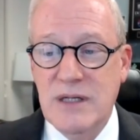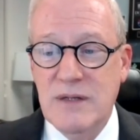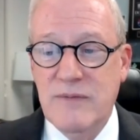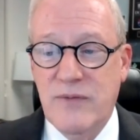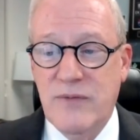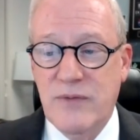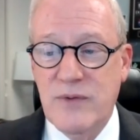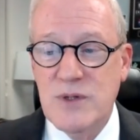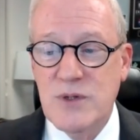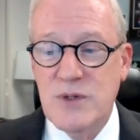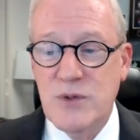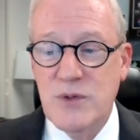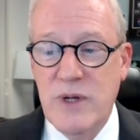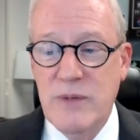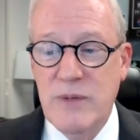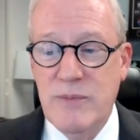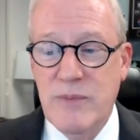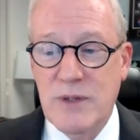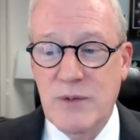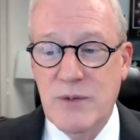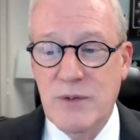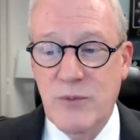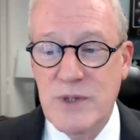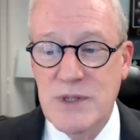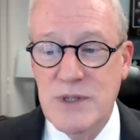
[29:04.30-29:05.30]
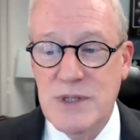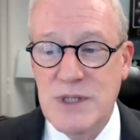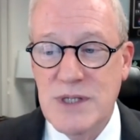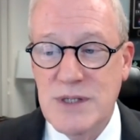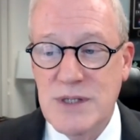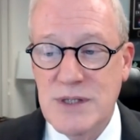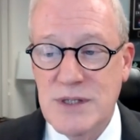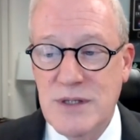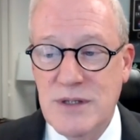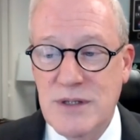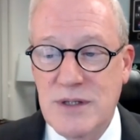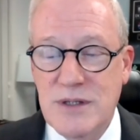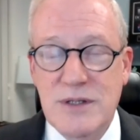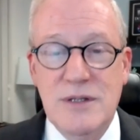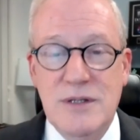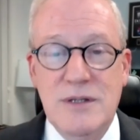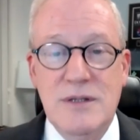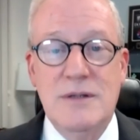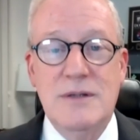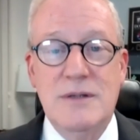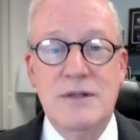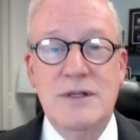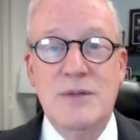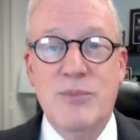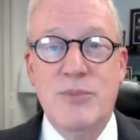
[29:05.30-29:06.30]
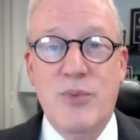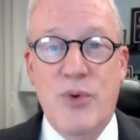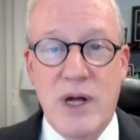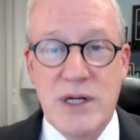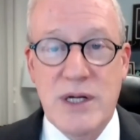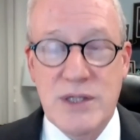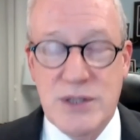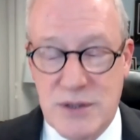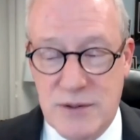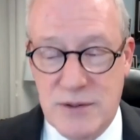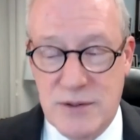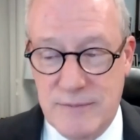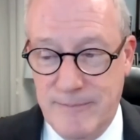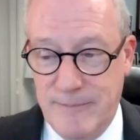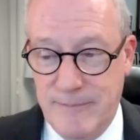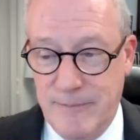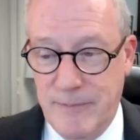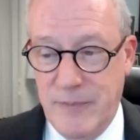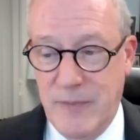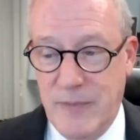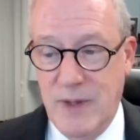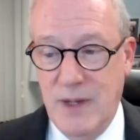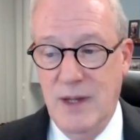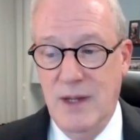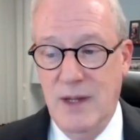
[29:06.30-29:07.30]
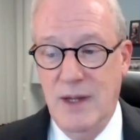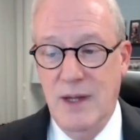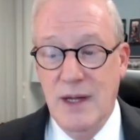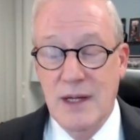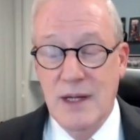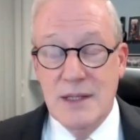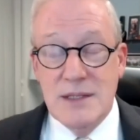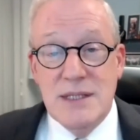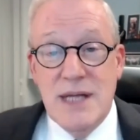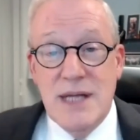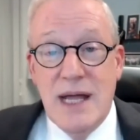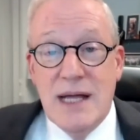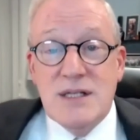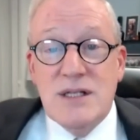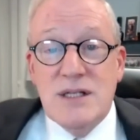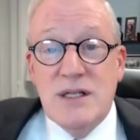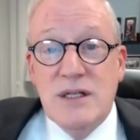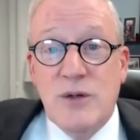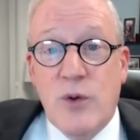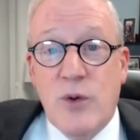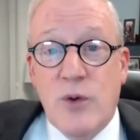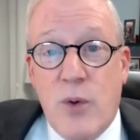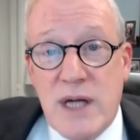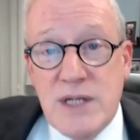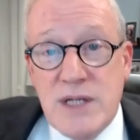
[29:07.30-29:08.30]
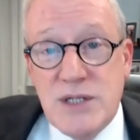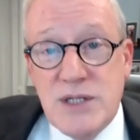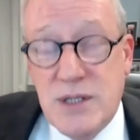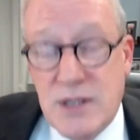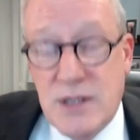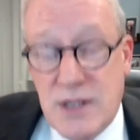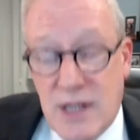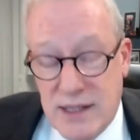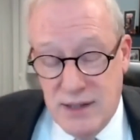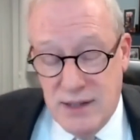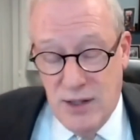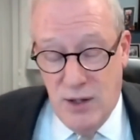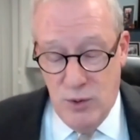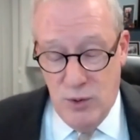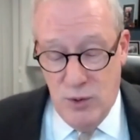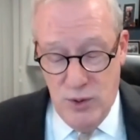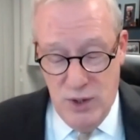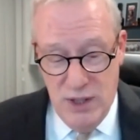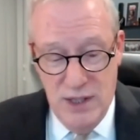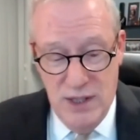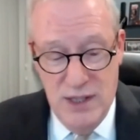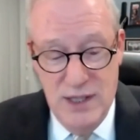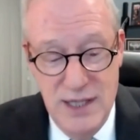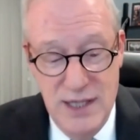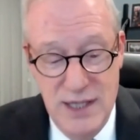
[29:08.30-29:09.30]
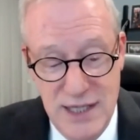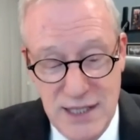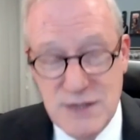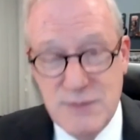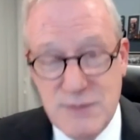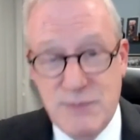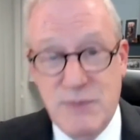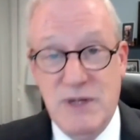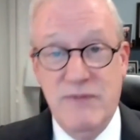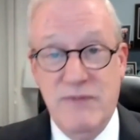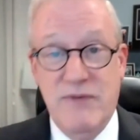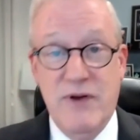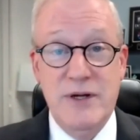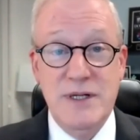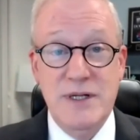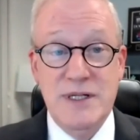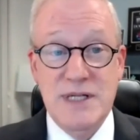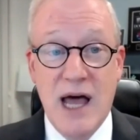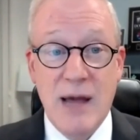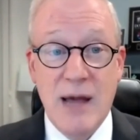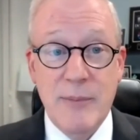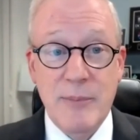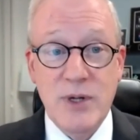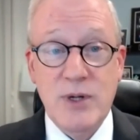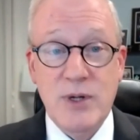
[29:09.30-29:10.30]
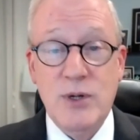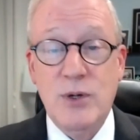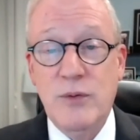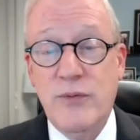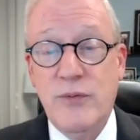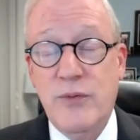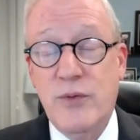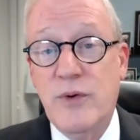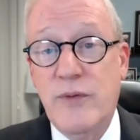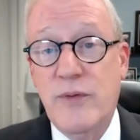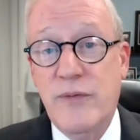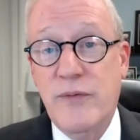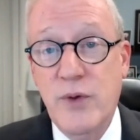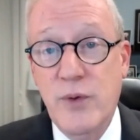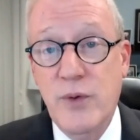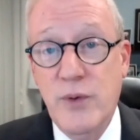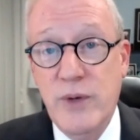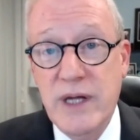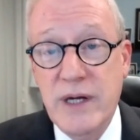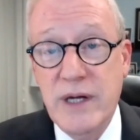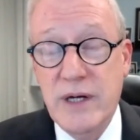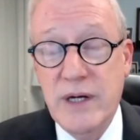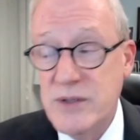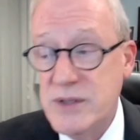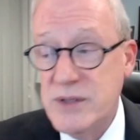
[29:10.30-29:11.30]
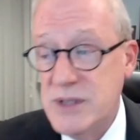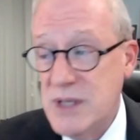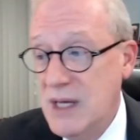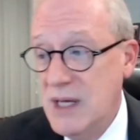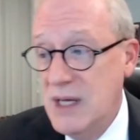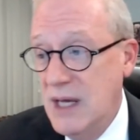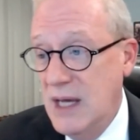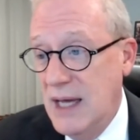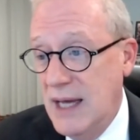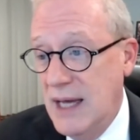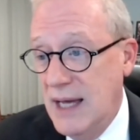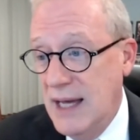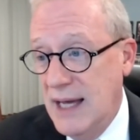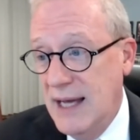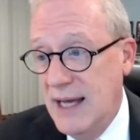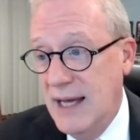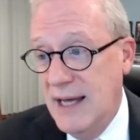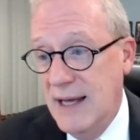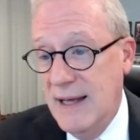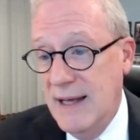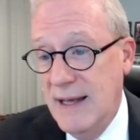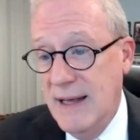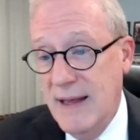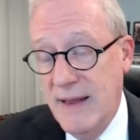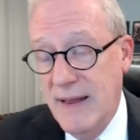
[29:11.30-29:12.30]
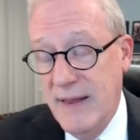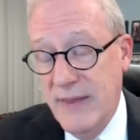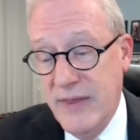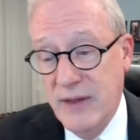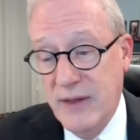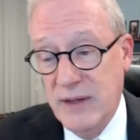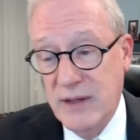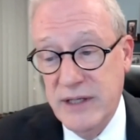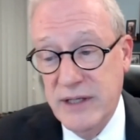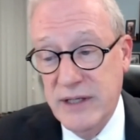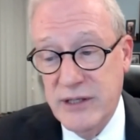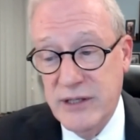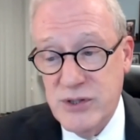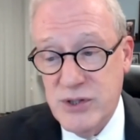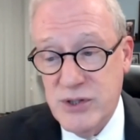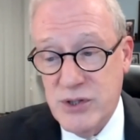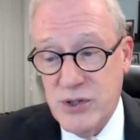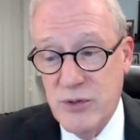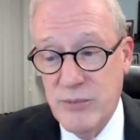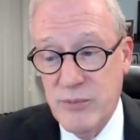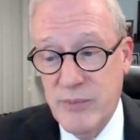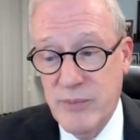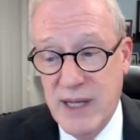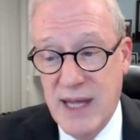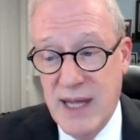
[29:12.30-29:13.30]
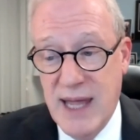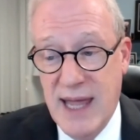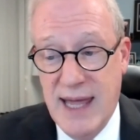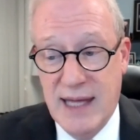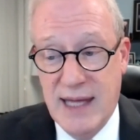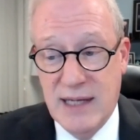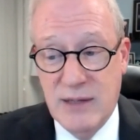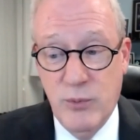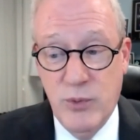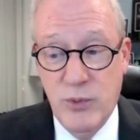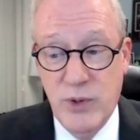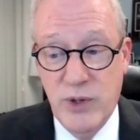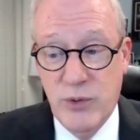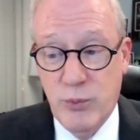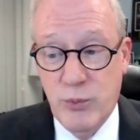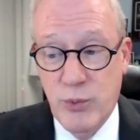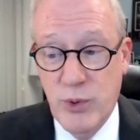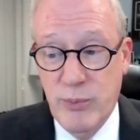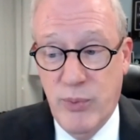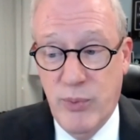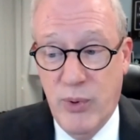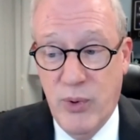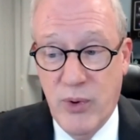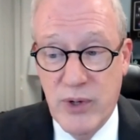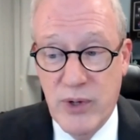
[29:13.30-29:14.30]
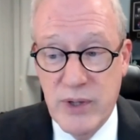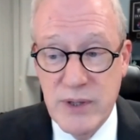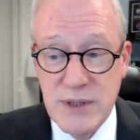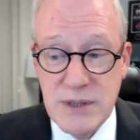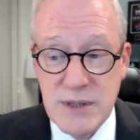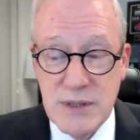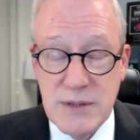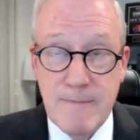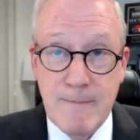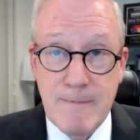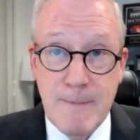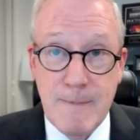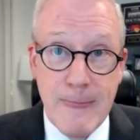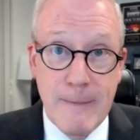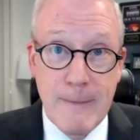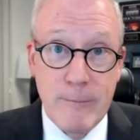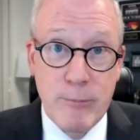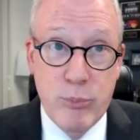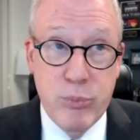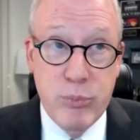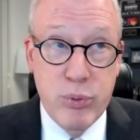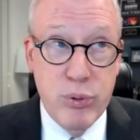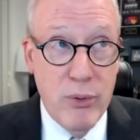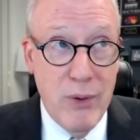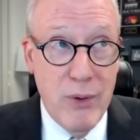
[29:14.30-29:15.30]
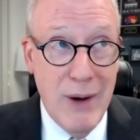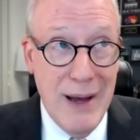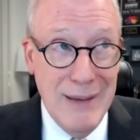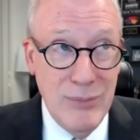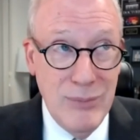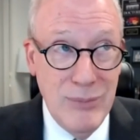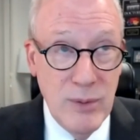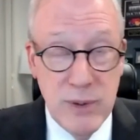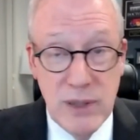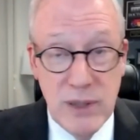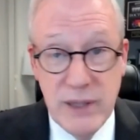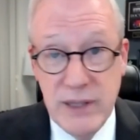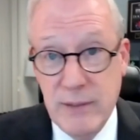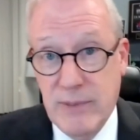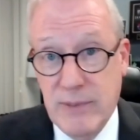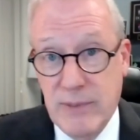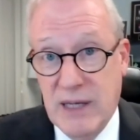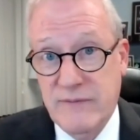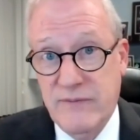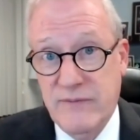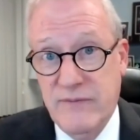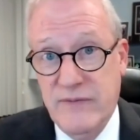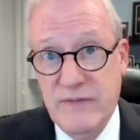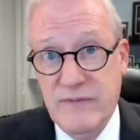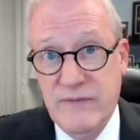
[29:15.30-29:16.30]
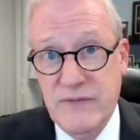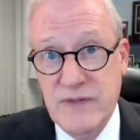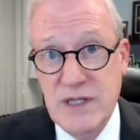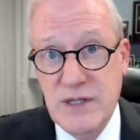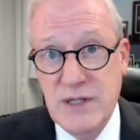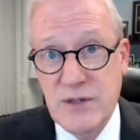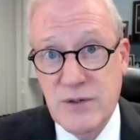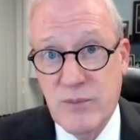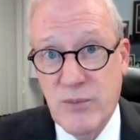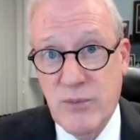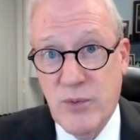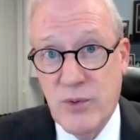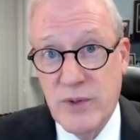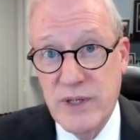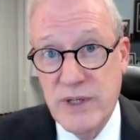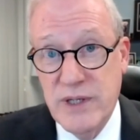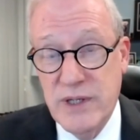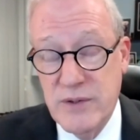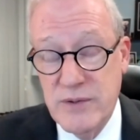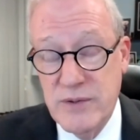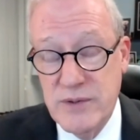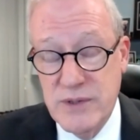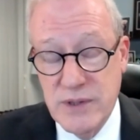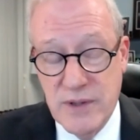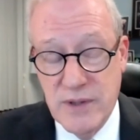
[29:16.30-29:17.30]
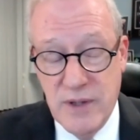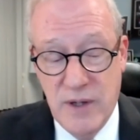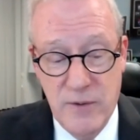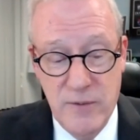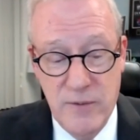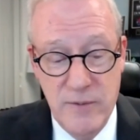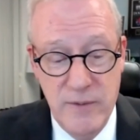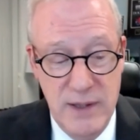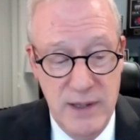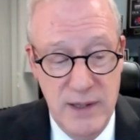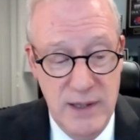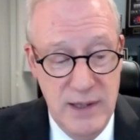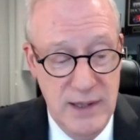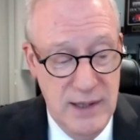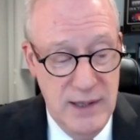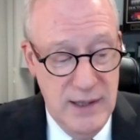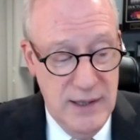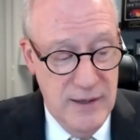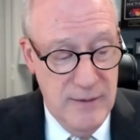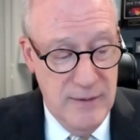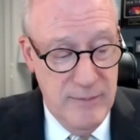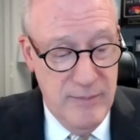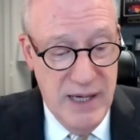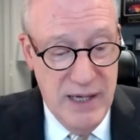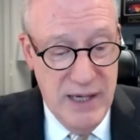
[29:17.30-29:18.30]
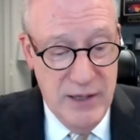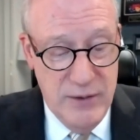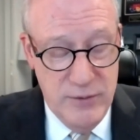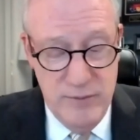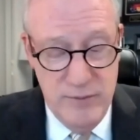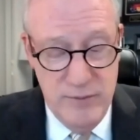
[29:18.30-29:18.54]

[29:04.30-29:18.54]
for treatment-resistant depression. It's an excellent question. I know it's been very topical for a few years. The literature began with reports probably about 15 or more years ago about